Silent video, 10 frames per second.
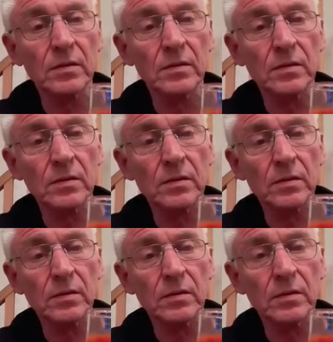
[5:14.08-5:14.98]

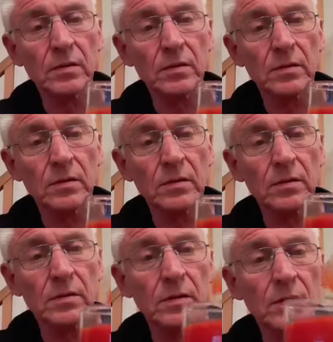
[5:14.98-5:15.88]

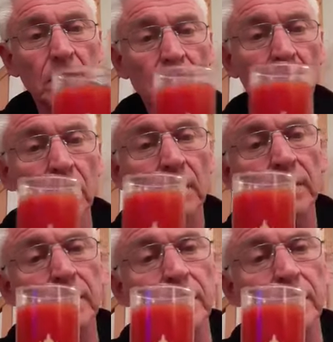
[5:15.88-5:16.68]
Nobody speaks.